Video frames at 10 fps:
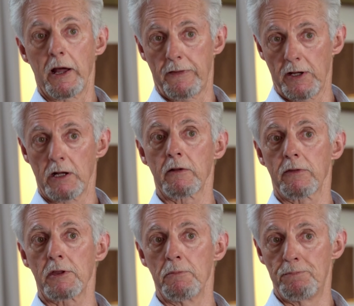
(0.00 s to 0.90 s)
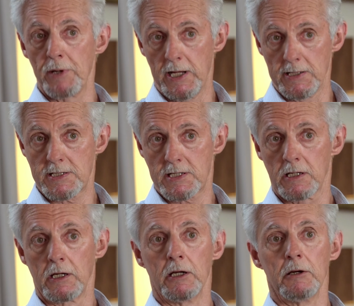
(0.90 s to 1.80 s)
I think, the best.
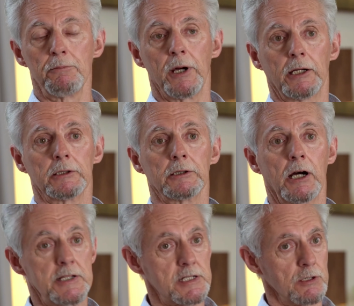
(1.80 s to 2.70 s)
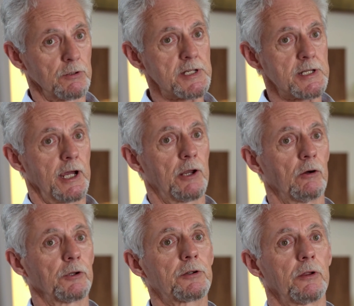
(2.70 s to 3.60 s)
But I still stayed
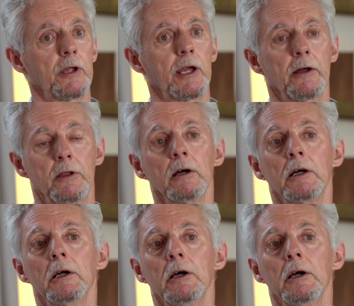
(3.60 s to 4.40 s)
on to the other